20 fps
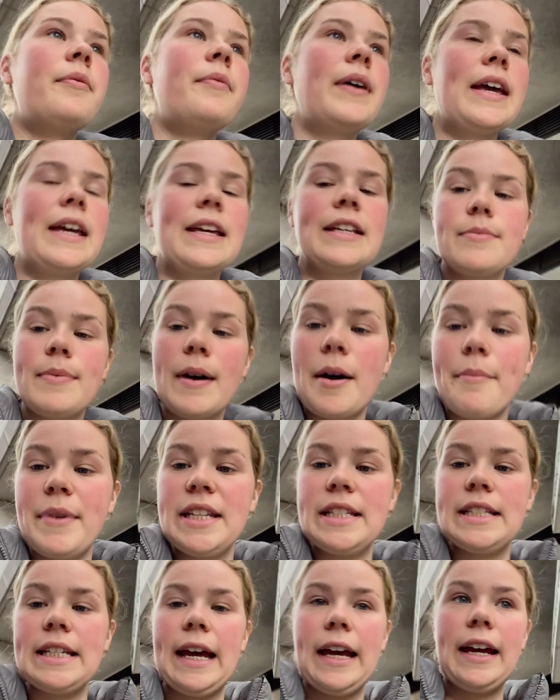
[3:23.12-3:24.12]
It's about
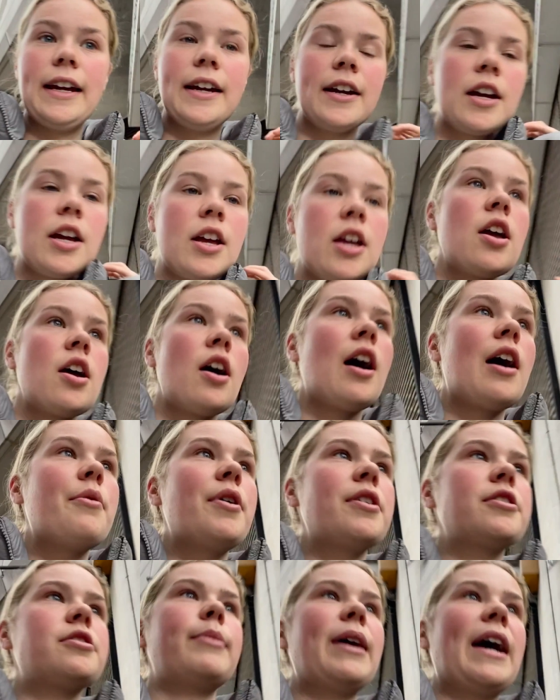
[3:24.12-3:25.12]
midday. I
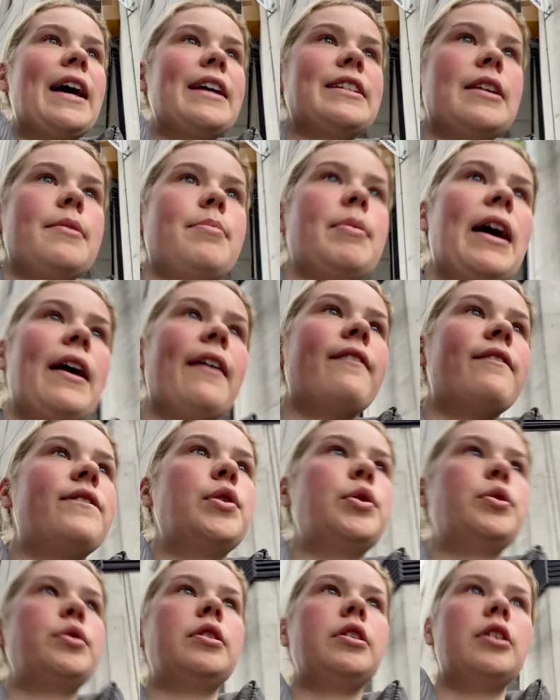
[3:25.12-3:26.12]
worked on my essay plan
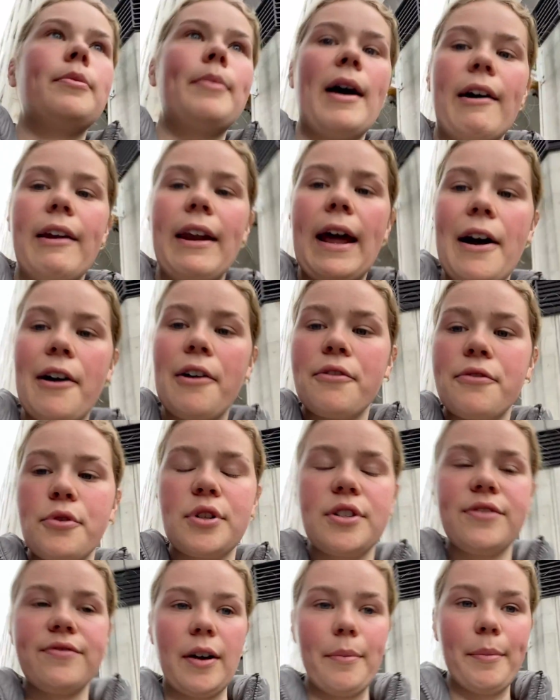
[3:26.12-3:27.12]
for about an hour and
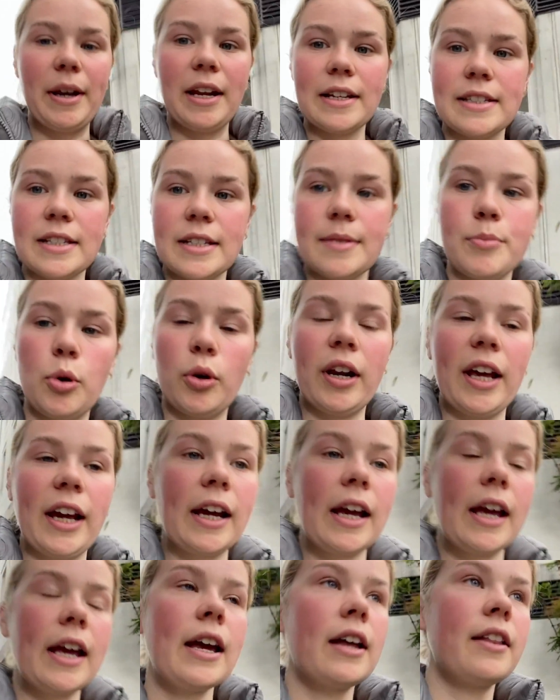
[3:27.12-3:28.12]
45 minutes this morning.
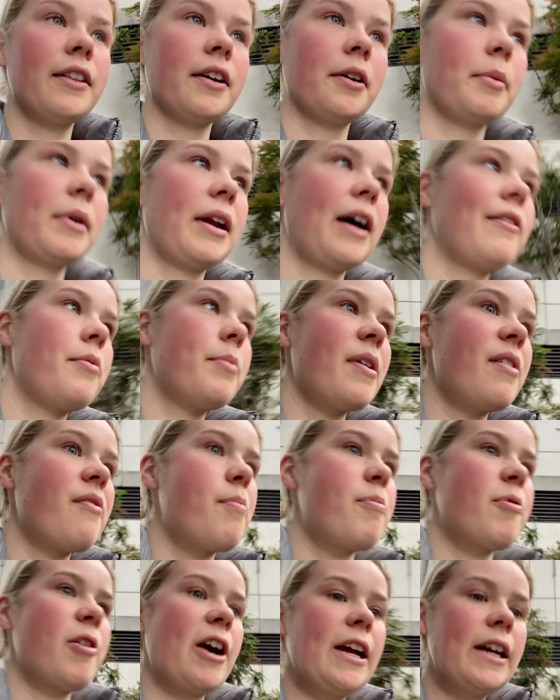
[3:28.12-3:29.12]
I think I'm gonna have a bit of a
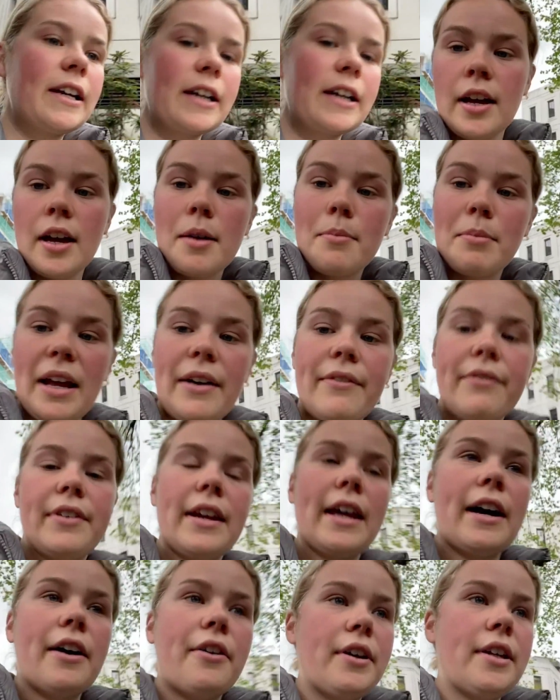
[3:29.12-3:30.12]
break. Plan for
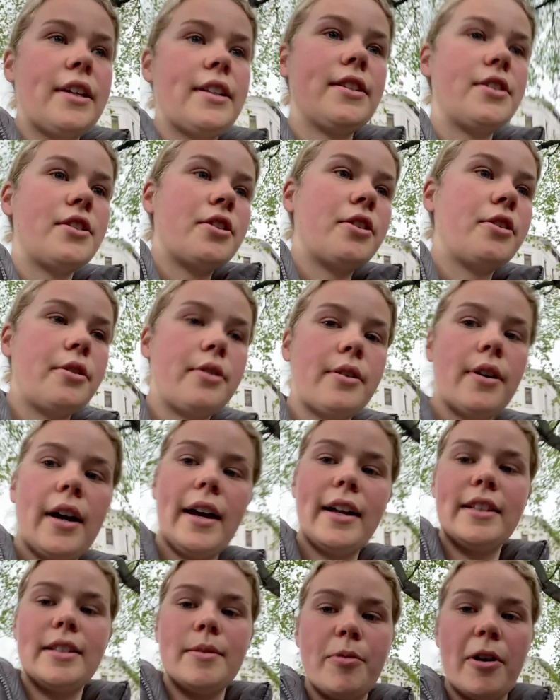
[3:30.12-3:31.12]
now is to
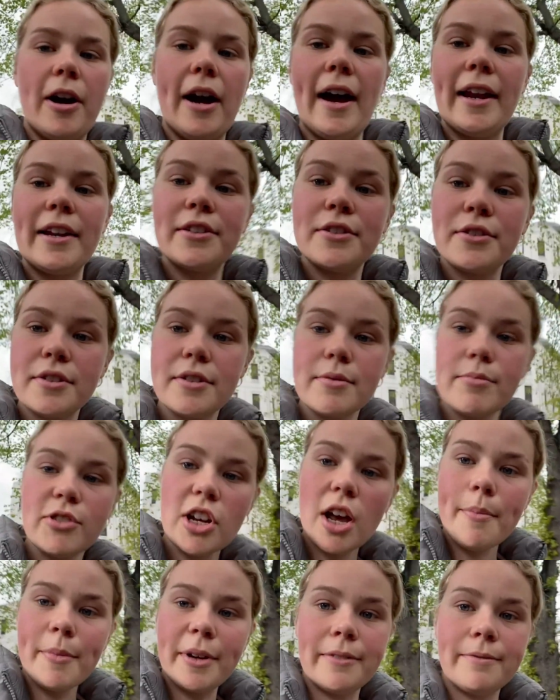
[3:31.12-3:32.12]
head to Pret and do some
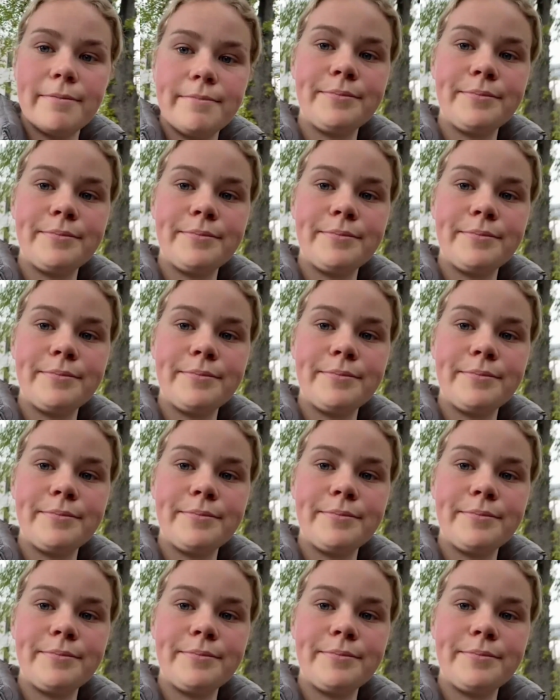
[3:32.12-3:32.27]
German.